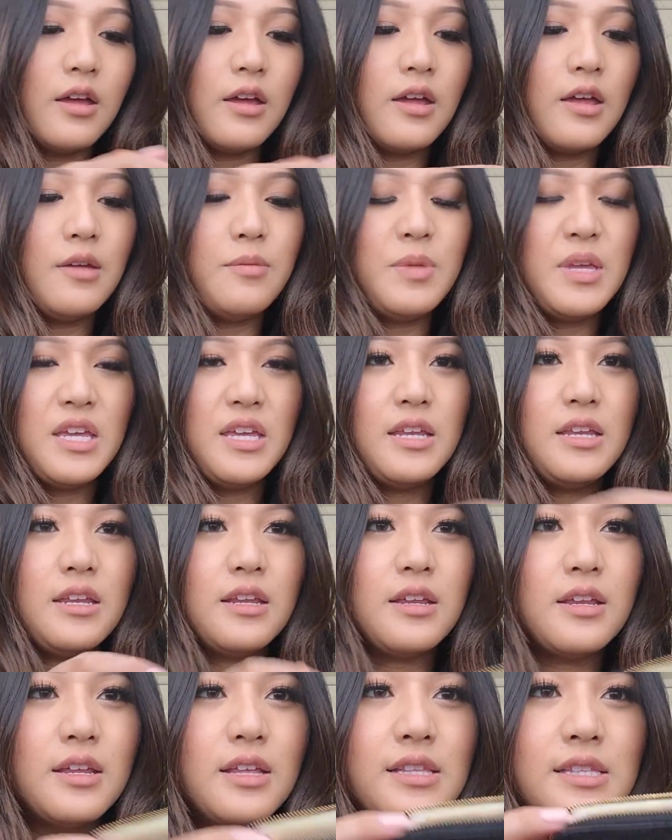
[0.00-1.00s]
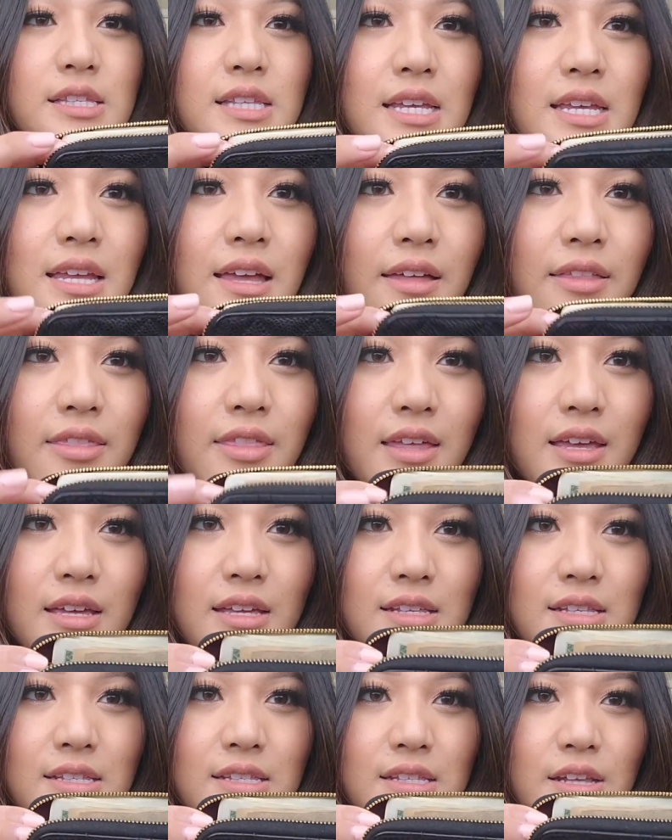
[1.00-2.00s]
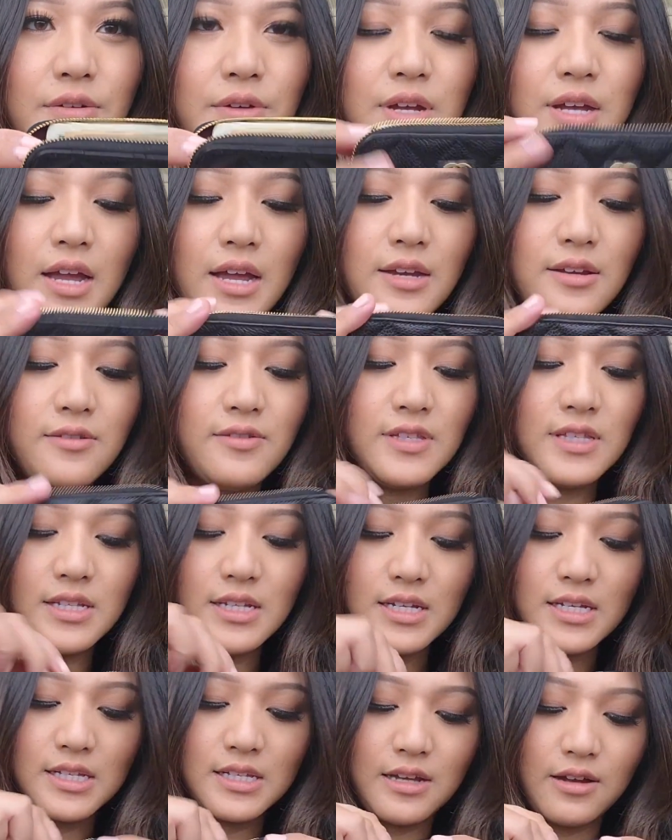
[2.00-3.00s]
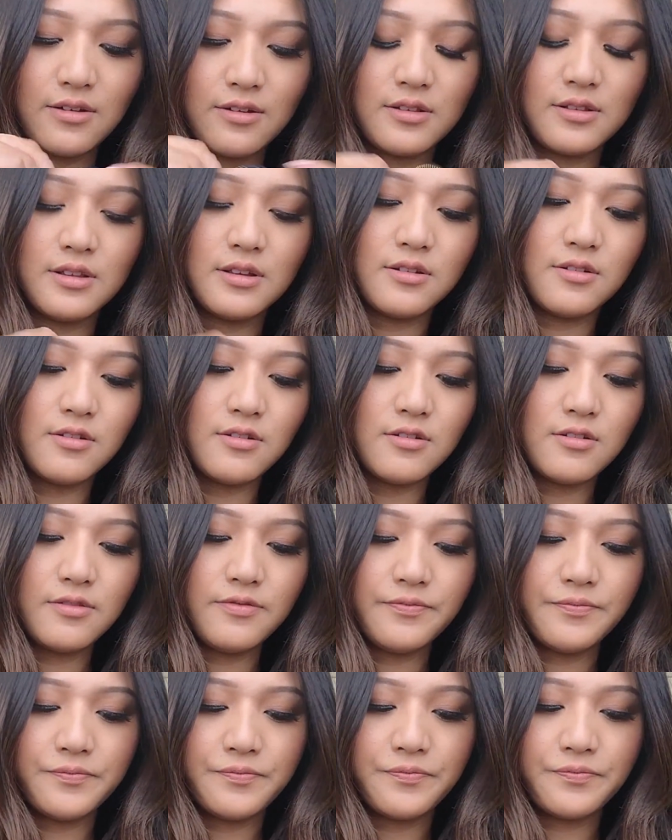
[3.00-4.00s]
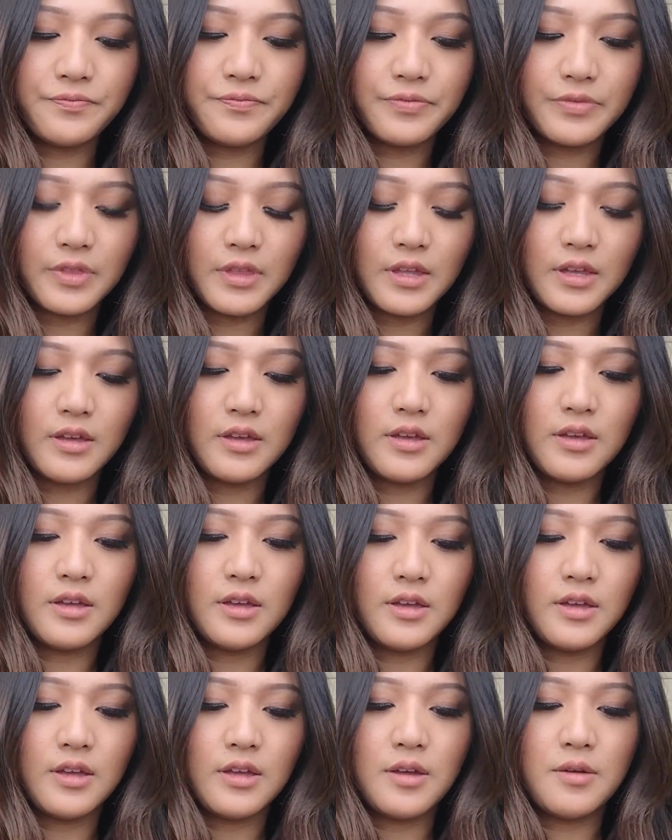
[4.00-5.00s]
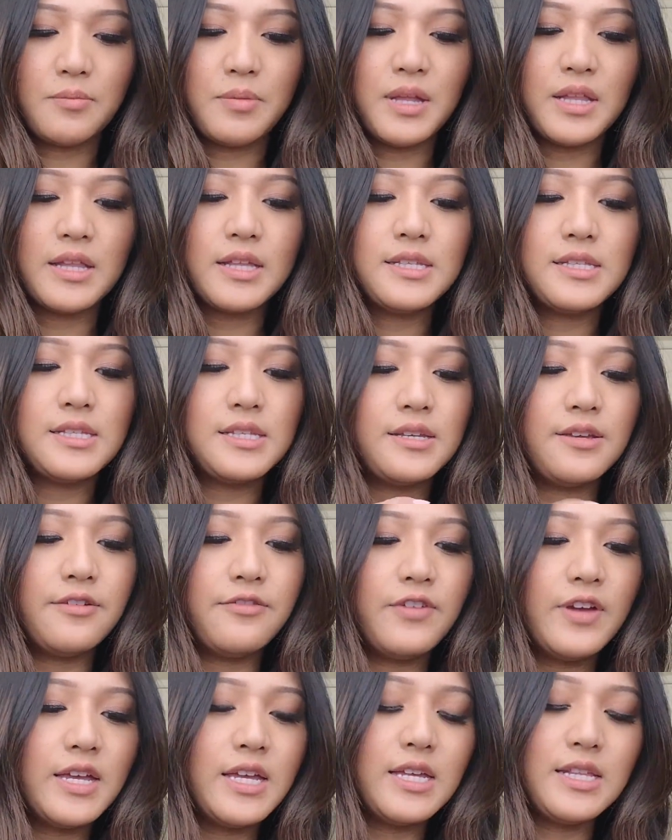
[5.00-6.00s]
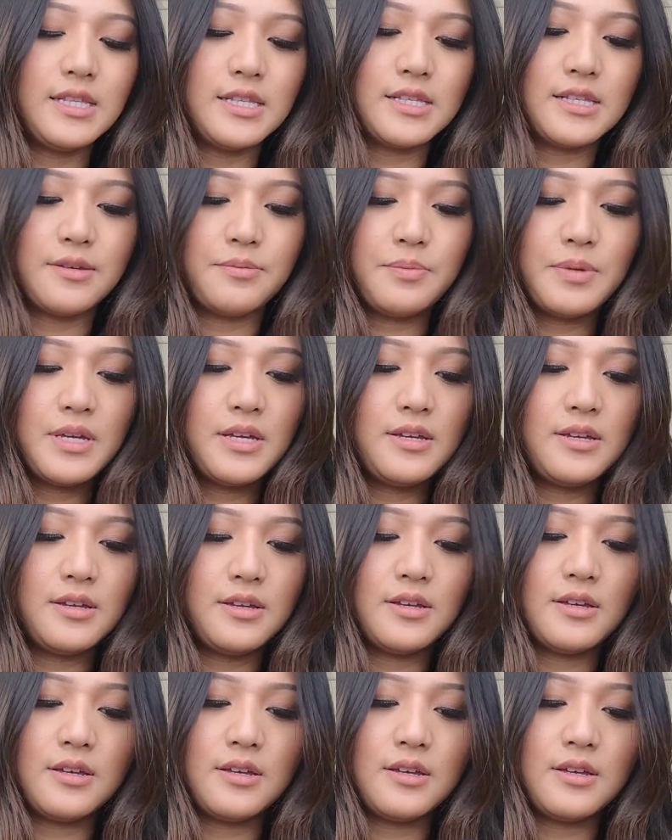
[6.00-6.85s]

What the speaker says: I mean, it's like this, so it kind of sticks out a little. But let's see if I can zip it.